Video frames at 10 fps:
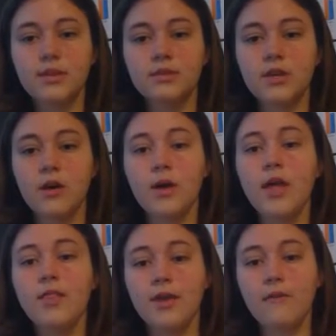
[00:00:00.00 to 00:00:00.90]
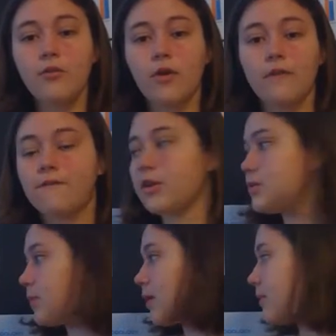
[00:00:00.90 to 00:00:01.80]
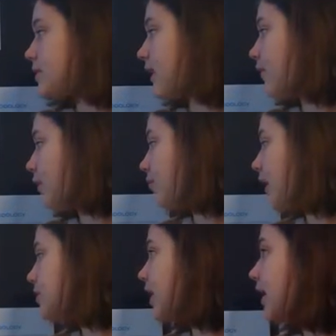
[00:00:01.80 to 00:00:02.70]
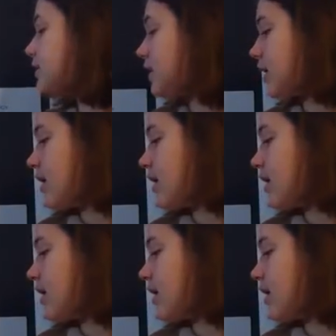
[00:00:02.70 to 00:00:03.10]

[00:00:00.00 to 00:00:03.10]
So therefore, the first purpose of our project